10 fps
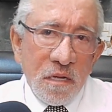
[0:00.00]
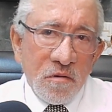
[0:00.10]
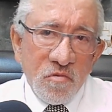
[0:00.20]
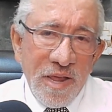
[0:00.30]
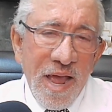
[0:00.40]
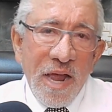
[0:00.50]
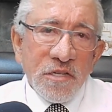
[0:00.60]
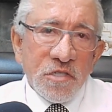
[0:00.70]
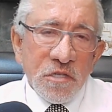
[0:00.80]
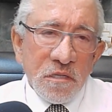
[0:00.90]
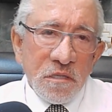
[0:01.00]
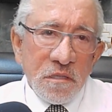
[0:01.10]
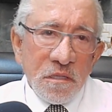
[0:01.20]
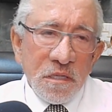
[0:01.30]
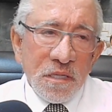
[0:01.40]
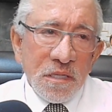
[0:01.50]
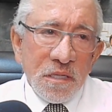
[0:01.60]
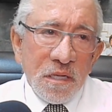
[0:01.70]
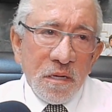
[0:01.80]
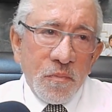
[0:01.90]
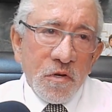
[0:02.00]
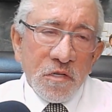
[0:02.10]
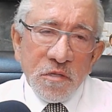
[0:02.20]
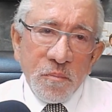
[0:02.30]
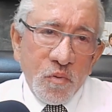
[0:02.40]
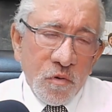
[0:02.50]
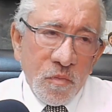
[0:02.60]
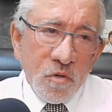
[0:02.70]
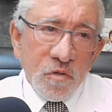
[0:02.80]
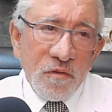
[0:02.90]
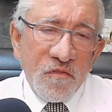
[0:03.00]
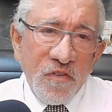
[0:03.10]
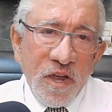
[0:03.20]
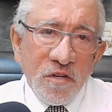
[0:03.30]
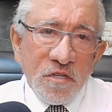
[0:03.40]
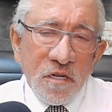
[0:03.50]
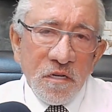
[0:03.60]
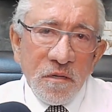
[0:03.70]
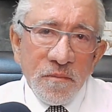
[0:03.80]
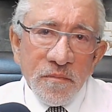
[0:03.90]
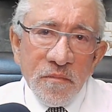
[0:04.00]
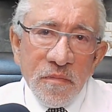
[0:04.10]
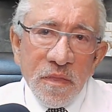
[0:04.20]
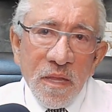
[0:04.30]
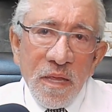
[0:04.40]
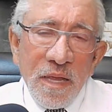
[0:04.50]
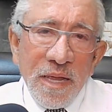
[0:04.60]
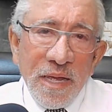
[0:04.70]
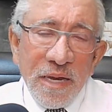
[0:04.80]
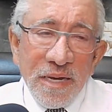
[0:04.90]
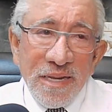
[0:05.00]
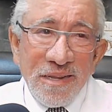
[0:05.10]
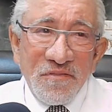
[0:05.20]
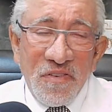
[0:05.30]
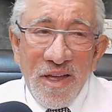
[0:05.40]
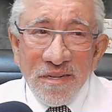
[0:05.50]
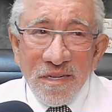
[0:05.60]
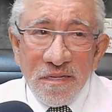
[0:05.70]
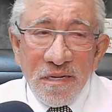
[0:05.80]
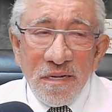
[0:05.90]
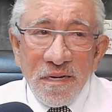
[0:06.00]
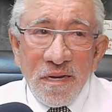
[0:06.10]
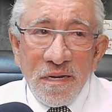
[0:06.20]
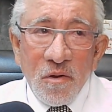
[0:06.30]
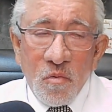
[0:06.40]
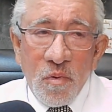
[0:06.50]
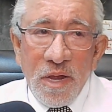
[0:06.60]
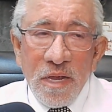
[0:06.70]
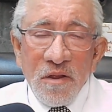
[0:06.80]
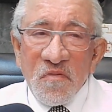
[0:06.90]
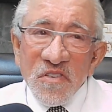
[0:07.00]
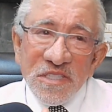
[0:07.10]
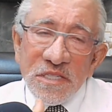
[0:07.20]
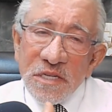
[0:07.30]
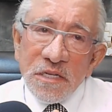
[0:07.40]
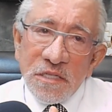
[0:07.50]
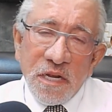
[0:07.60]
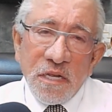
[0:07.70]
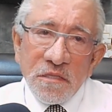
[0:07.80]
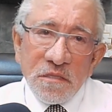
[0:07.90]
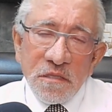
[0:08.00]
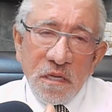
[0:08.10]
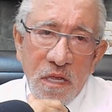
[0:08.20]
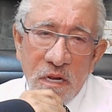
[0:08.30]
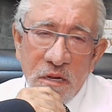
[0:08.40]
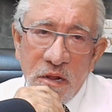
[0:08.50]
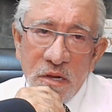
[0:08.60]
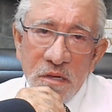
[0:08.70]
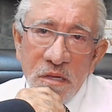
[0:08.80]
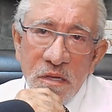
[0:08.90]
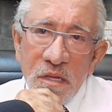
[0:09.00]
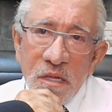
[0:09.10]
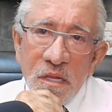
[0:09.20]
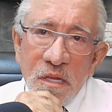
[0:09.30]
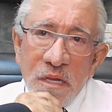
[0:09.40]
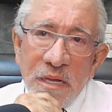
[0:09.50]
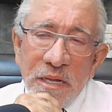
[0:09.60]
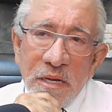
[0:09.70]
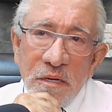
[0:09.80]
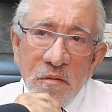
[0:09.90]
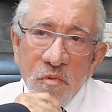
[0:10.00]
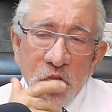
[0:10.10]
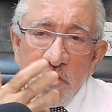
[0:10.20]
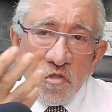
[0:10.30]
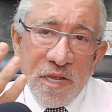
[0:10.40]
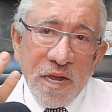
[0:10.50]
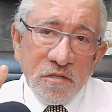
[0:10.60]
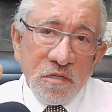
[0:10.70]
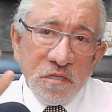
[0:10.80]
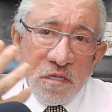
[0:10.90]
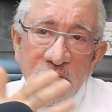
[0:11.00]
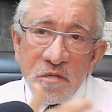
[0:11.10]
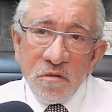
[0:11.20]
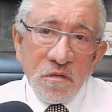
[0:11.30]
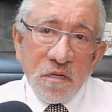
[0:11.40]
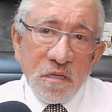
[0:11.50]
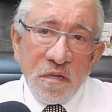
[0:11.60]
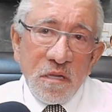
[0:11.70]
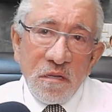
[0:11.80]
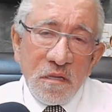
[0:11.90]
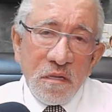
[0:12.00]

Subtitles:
reaction, doesn't promote infection, and in fact, it in a way facilitates healing. And we use actually silicone on the